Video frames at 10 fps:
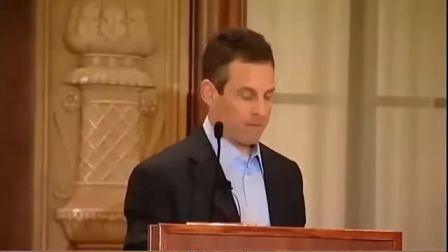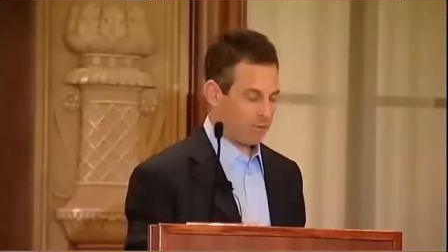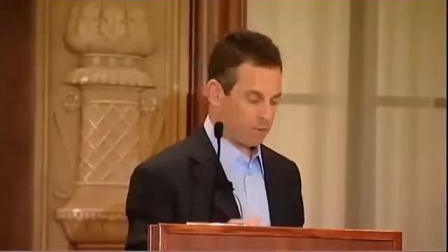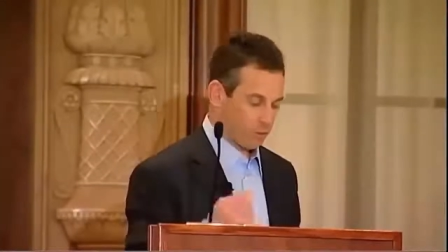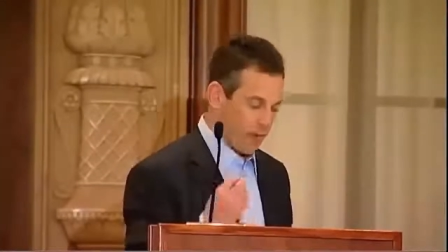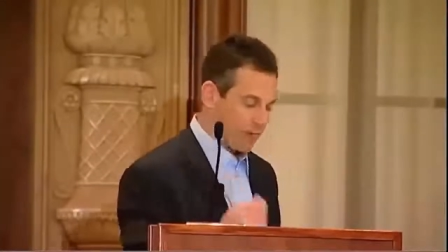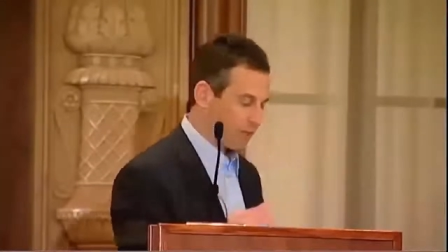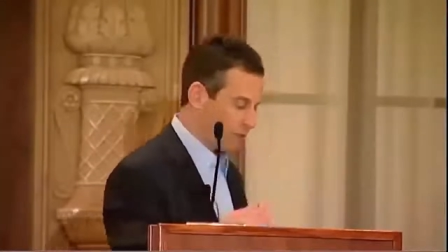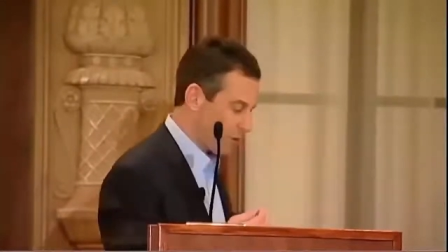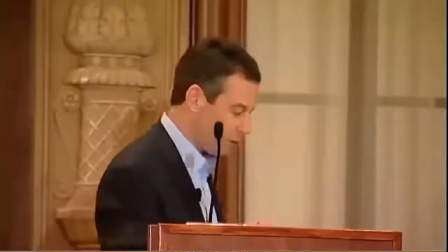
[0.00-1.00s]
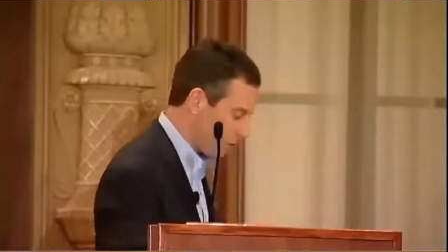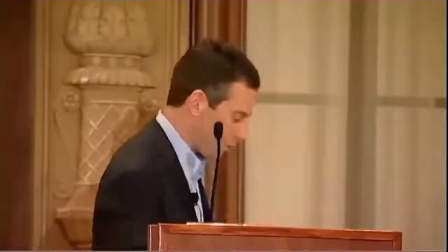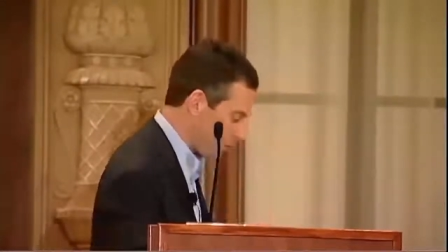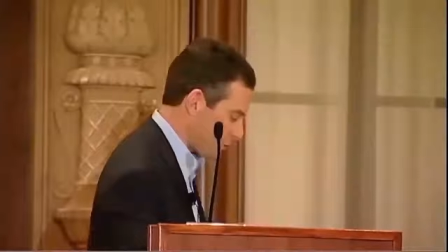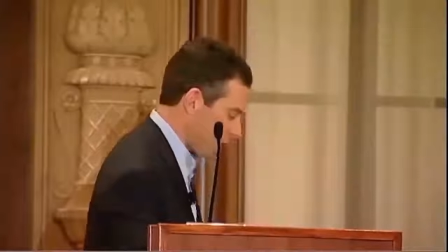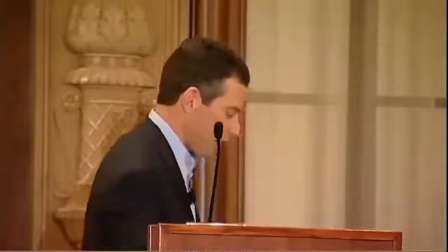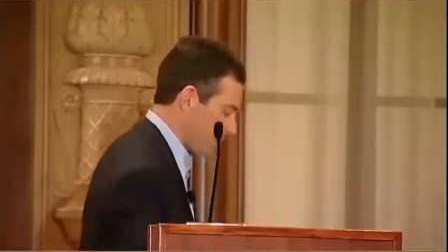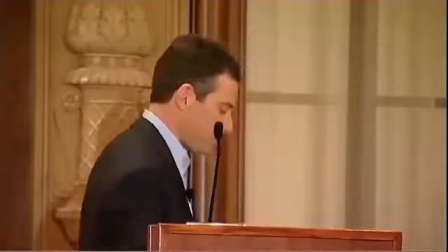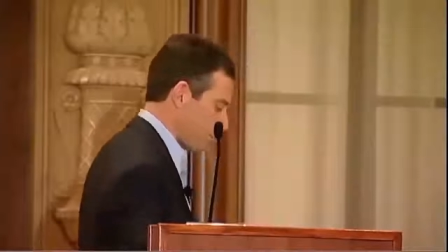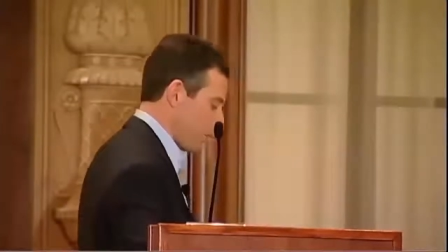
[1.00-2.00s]
and is directly attributable to the
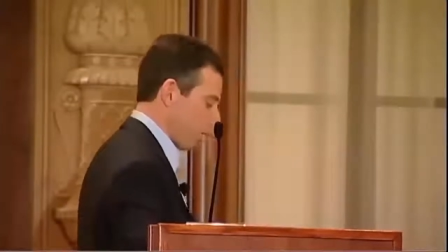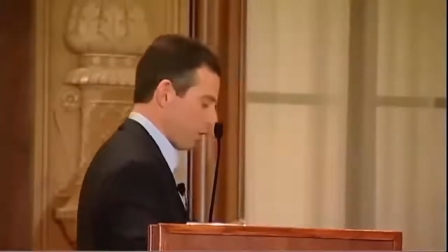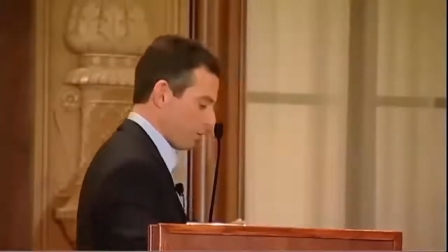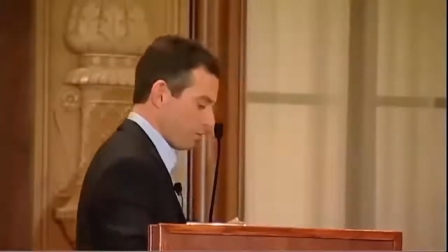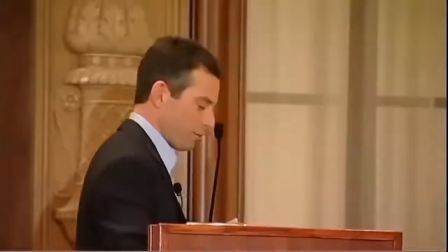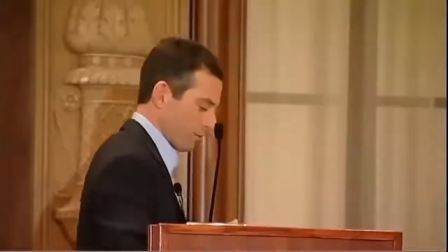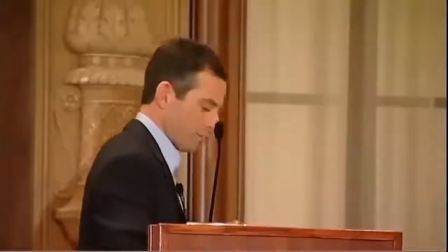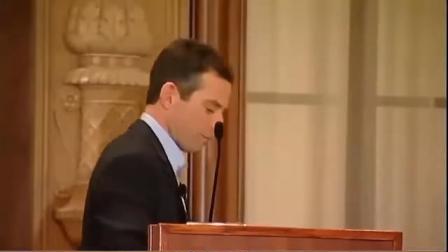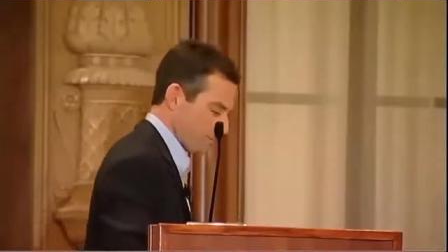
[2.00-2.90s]
writings of Paul.